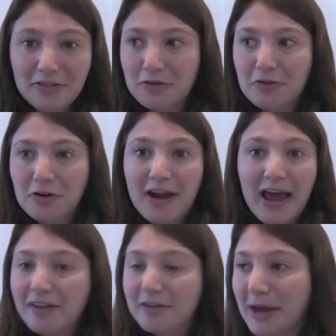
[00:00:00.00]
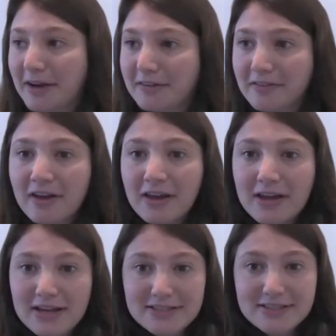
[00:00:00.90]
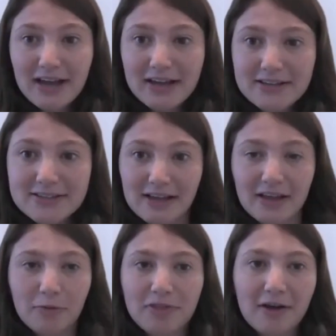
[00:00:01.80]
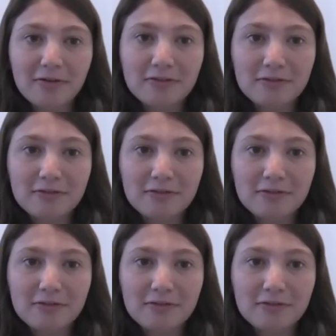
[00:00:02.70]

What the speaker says: there's certain aspects in science that, like, without